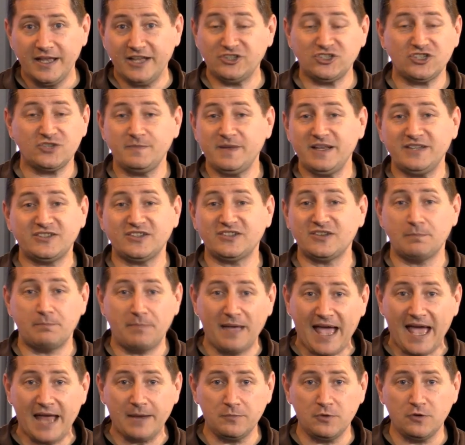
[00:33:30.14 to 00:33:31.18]
it just means it's a
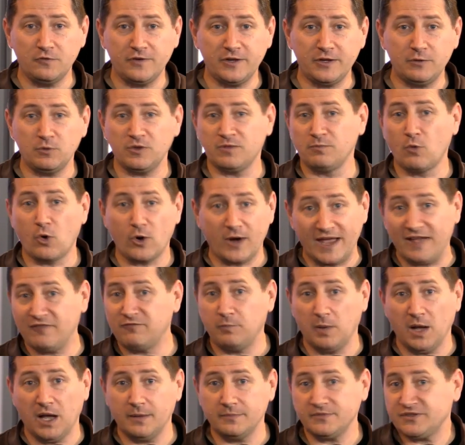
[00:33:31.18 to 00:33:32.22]
bad movie with more
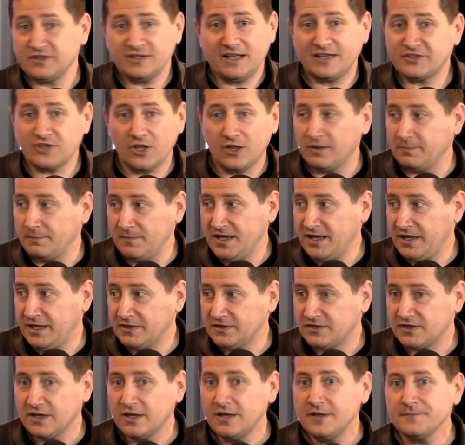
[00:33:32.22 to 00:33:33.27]
f-bombs that's all it
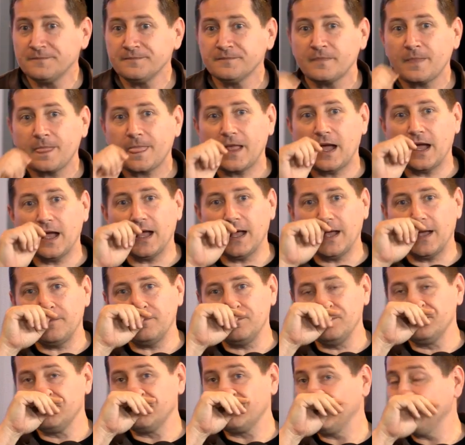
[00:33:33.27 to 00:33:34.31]
means
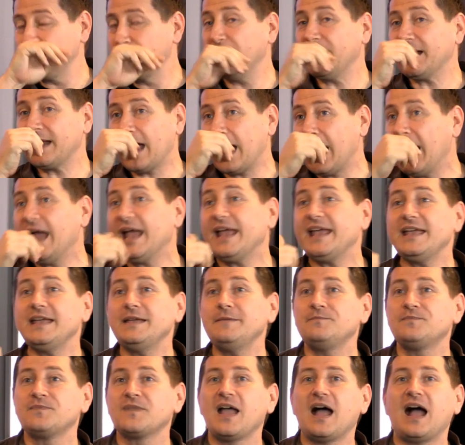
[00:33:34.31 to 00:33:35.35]
um, but
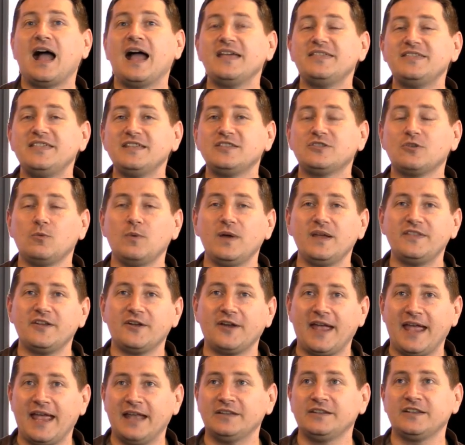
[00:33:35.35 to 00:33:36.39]
i i think the way
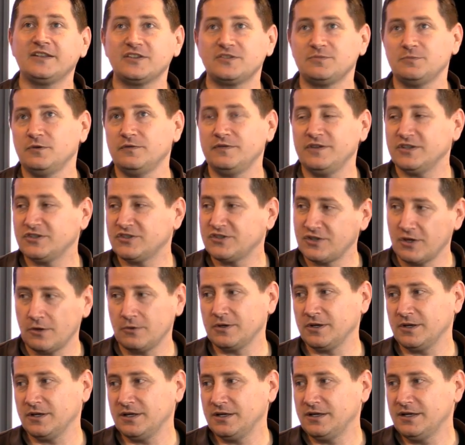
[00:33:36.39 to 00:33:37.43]
they're handling this movie is
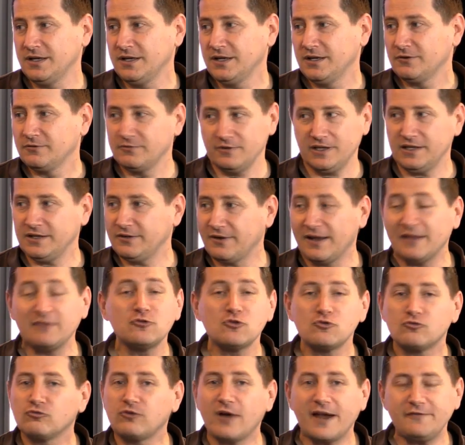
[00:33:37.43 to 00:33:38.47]
so good really
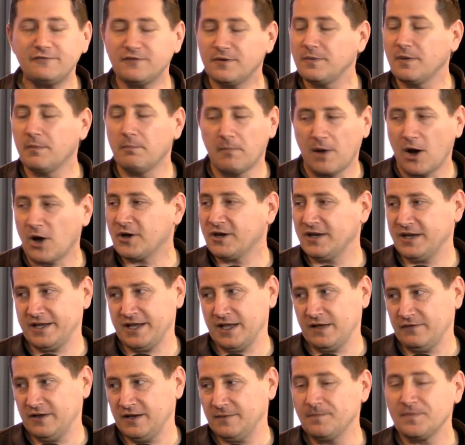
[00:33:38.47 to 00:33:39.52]
right from the
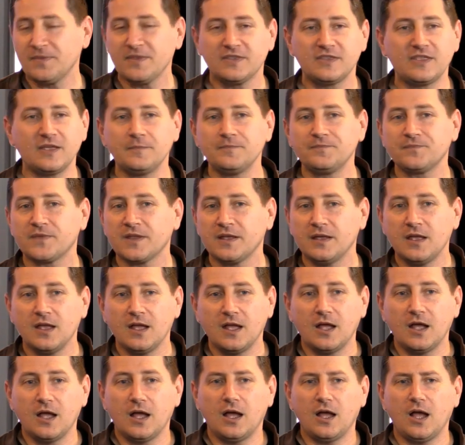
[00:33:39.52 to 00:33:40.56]
marketing of it did you fall the, for the
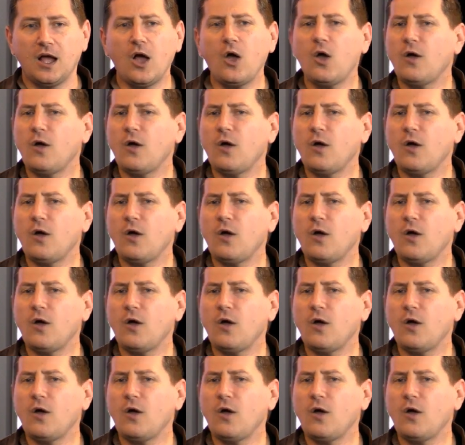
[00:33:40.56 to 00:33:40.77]
april fool's